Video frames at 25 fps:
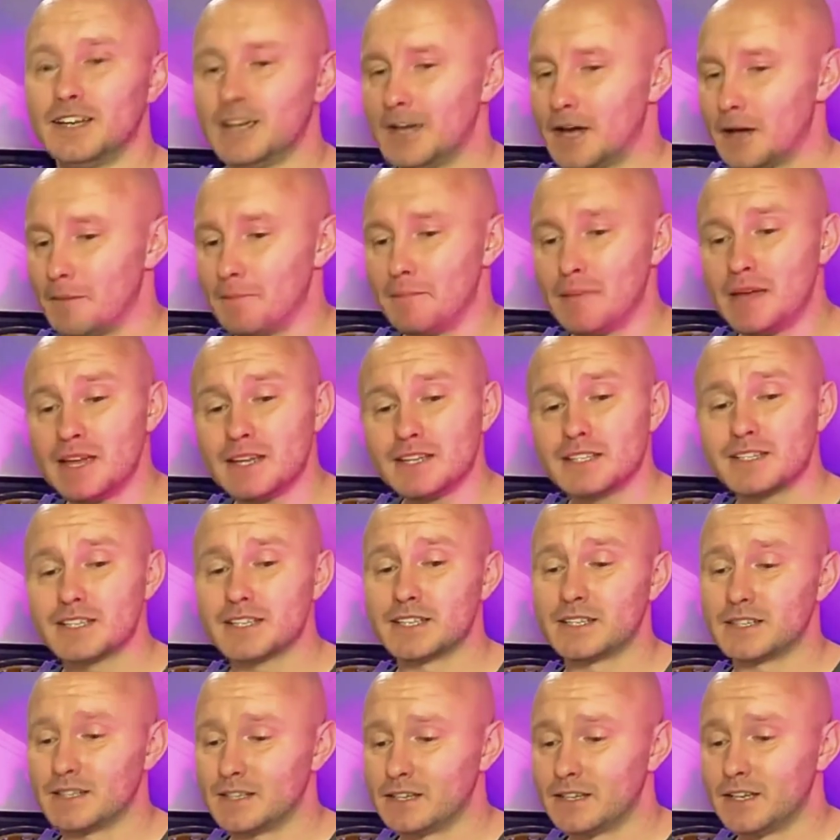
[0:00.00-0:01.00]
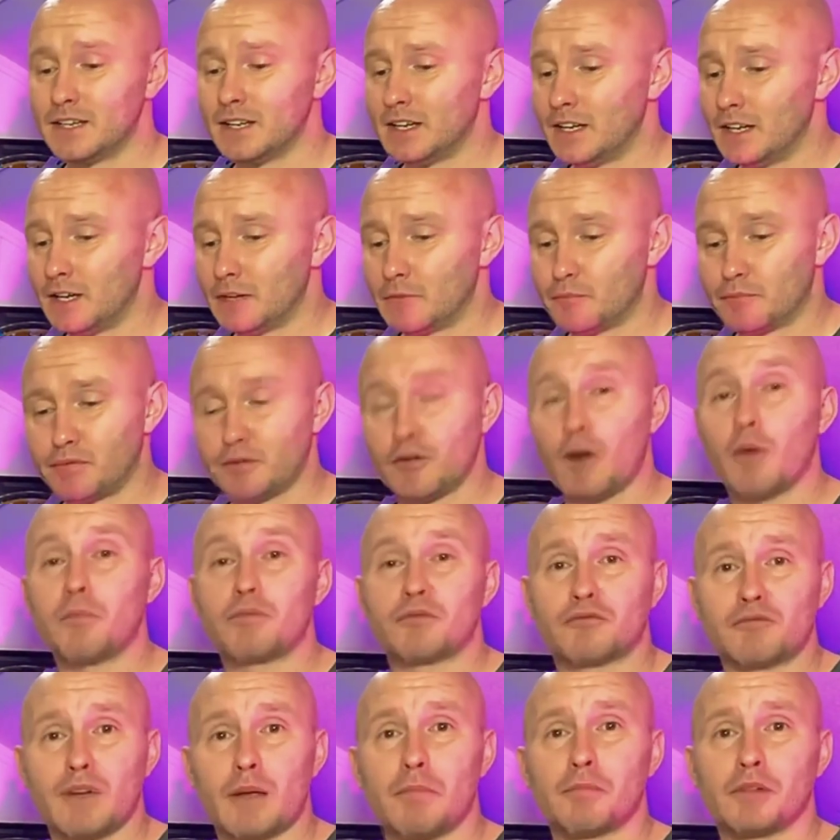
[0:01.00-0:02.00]
amazing prop
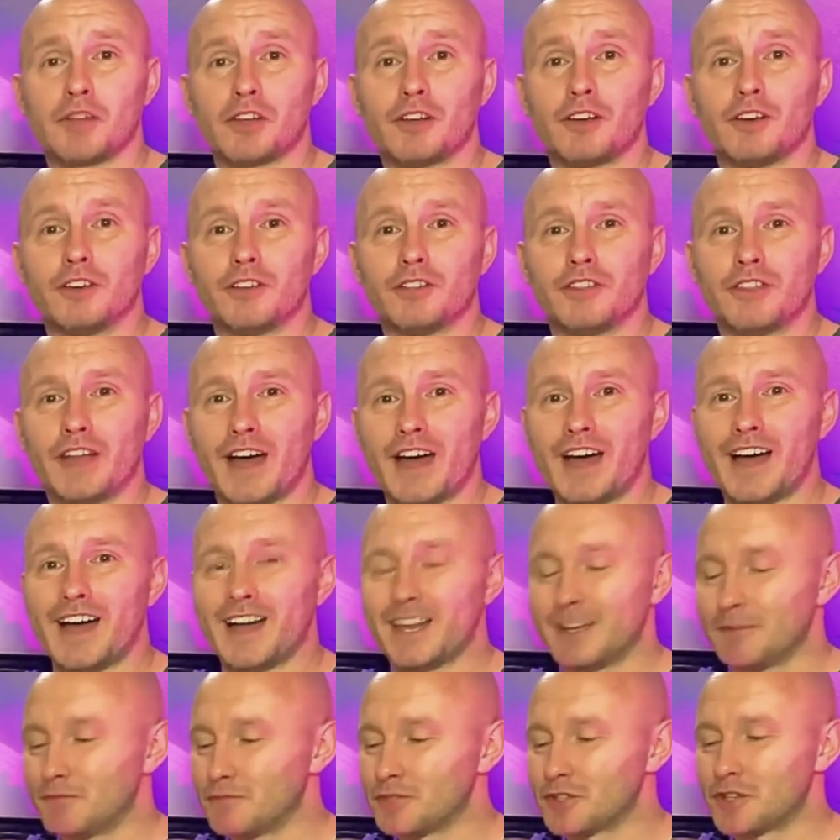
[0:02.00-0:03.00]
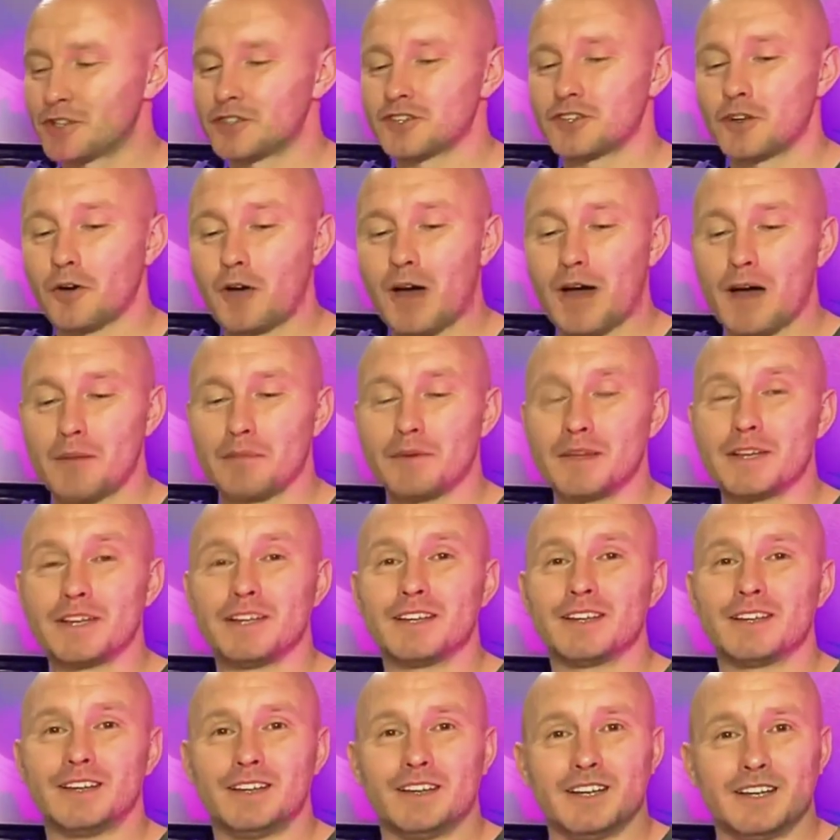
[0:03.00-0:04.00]
replica that I am just so happy
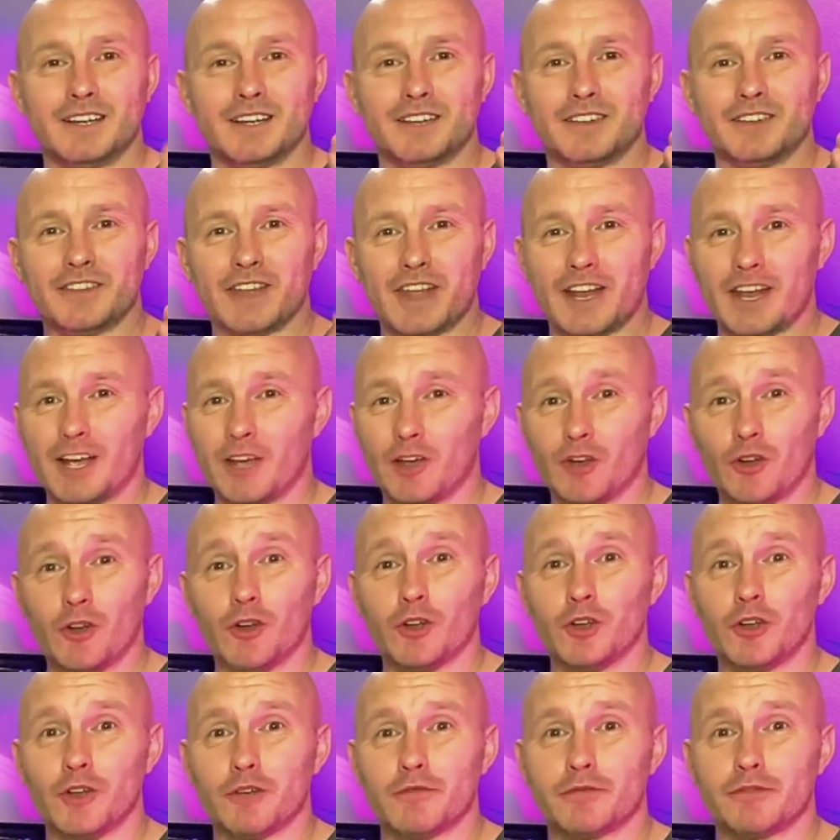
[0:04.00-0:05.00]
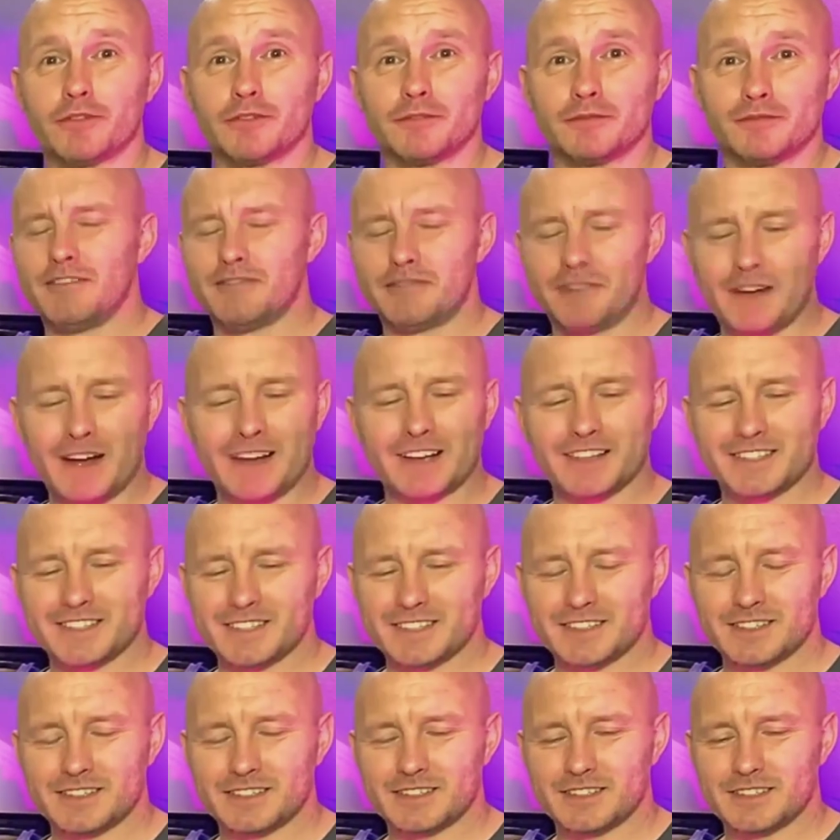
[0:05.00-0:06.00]
that I got hold of. In fact,
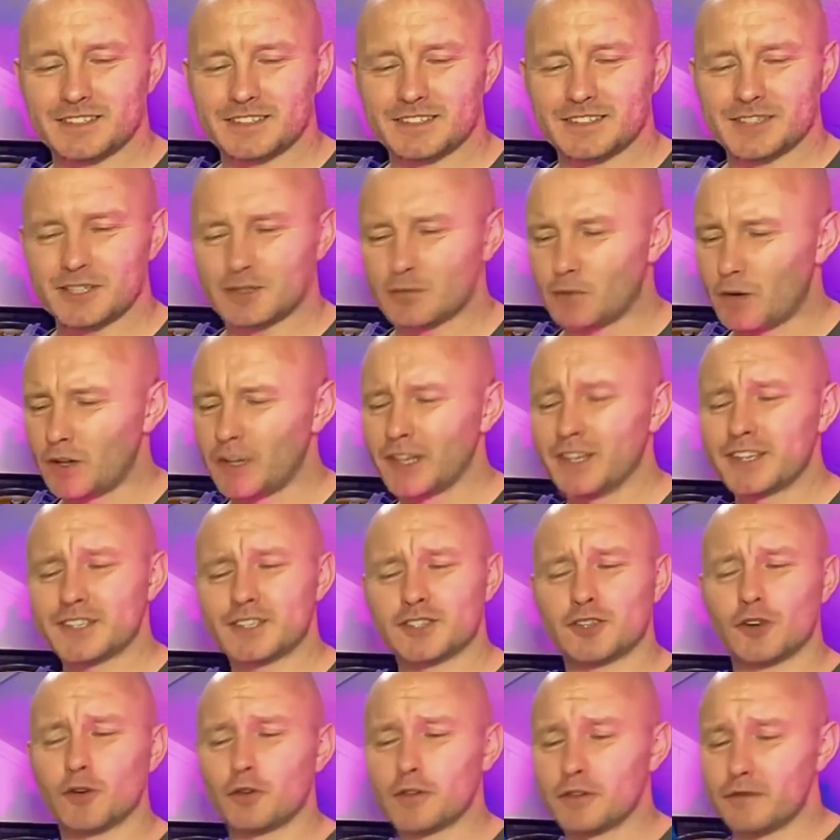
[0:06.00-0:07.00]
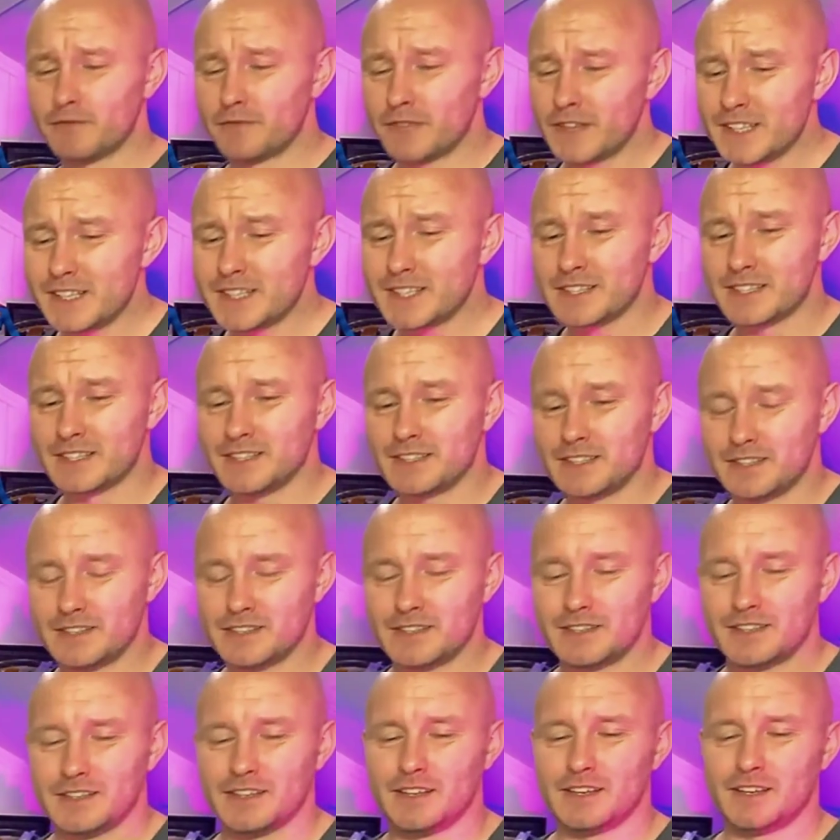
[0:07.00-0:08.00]
this wallet is so convincing,
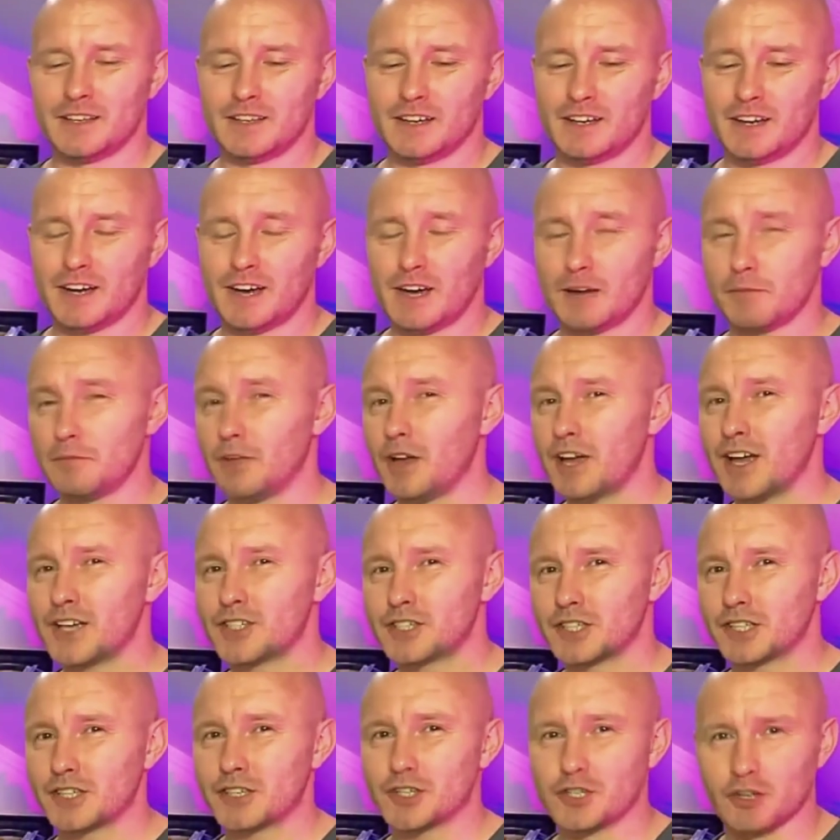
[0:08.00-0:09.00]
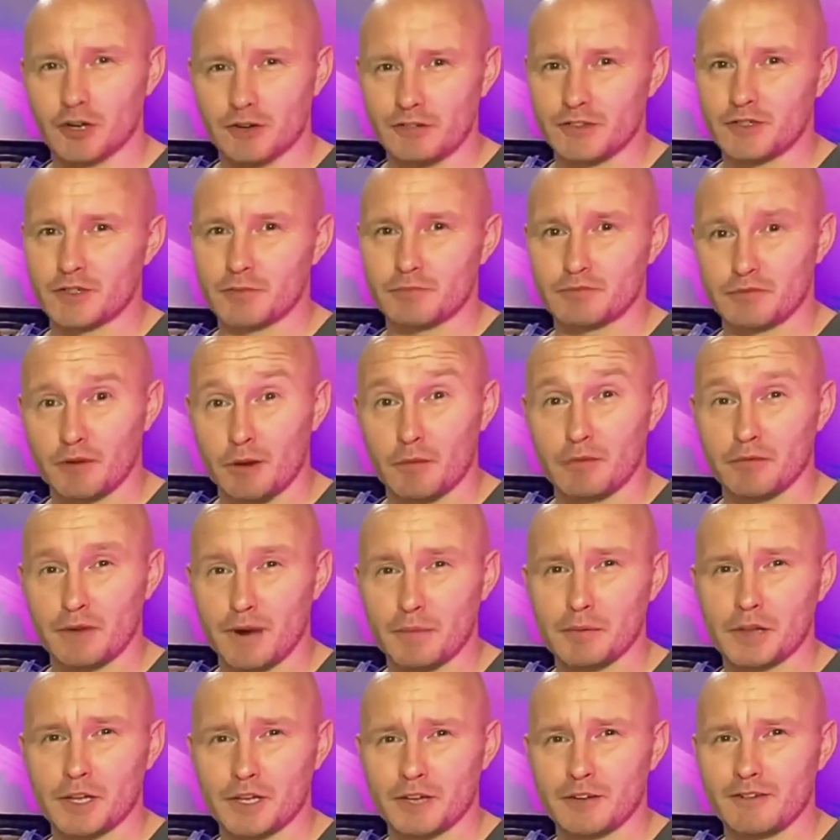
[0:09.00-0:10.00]
I'm not actually sure it's a prop
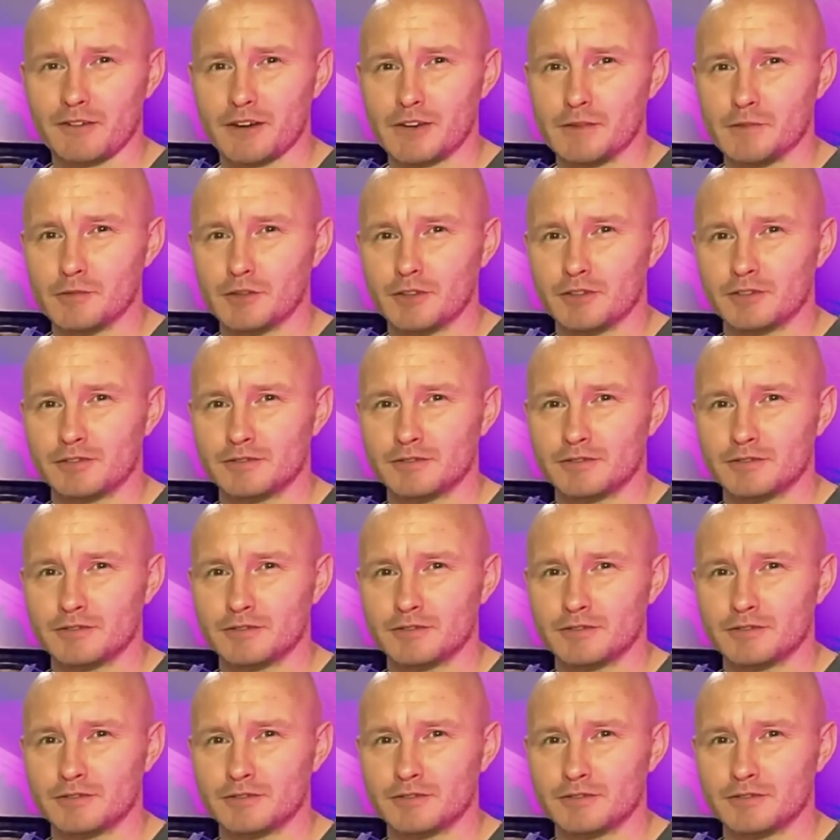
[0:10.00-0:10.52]
replica anymore.